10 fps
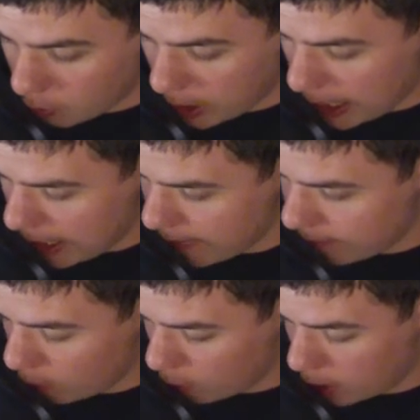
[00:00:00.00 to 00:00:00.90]
or
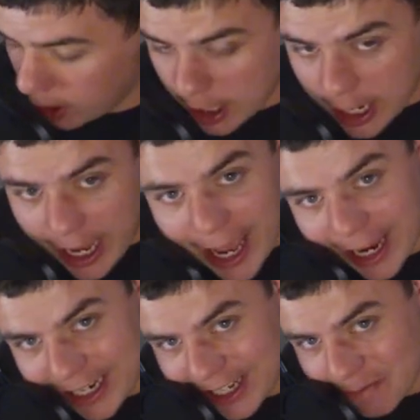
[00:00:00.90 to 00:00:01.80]
have, or
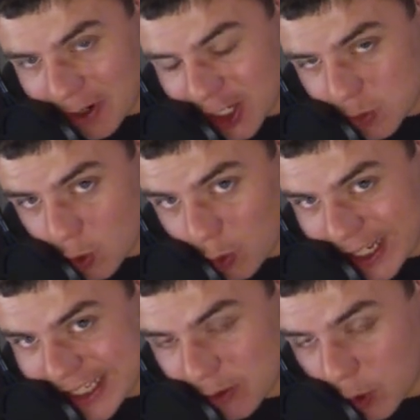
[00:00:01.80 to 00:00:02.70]
any possible
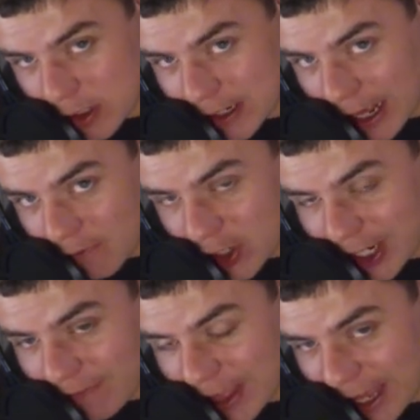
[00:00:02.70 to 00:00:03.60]
reason why I would ever
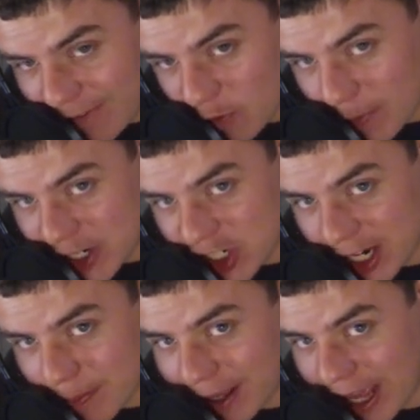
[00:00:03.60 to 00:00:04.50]
need that information
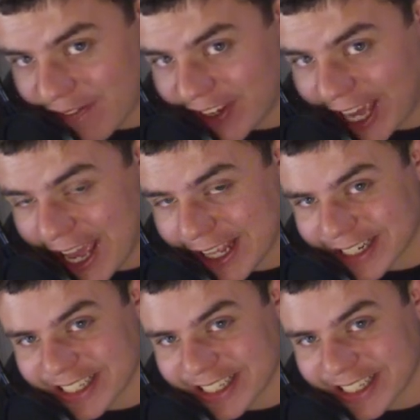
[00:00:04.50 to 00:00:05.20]
in my life again.